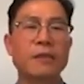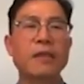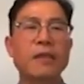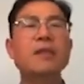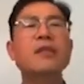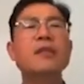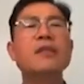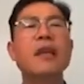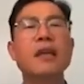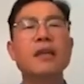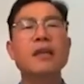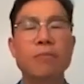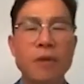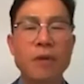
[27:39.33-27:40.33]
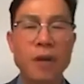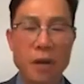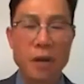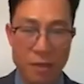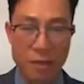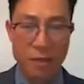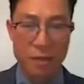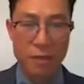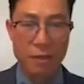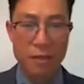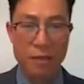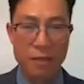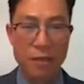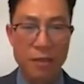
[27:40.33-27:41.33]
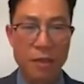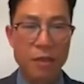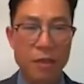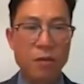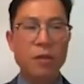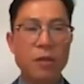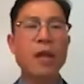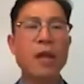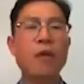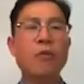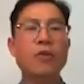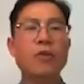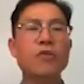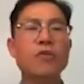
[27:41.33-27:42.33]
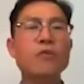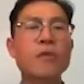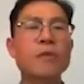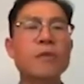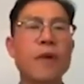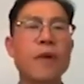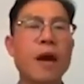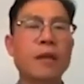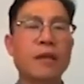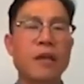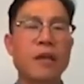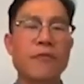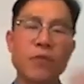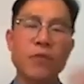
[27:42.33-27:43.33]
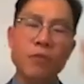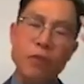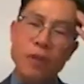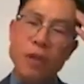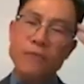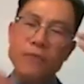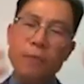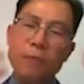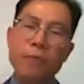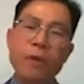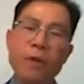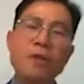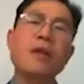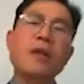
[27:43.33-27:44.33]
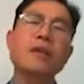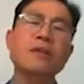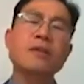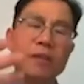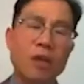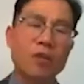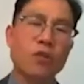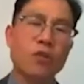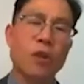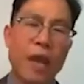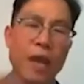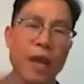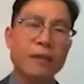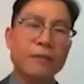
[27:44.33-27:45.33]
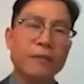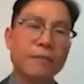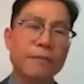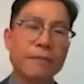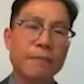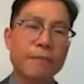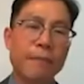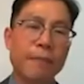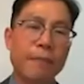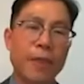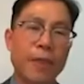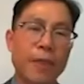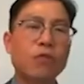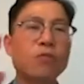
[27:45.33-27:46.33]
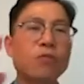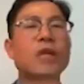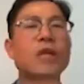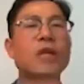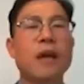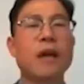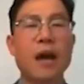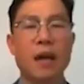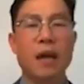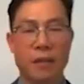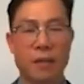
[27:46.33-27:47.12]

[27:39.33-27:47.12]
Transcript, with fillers: This is like a blood. You know, in our human body, if you if the blood doesn't circulate, you will die.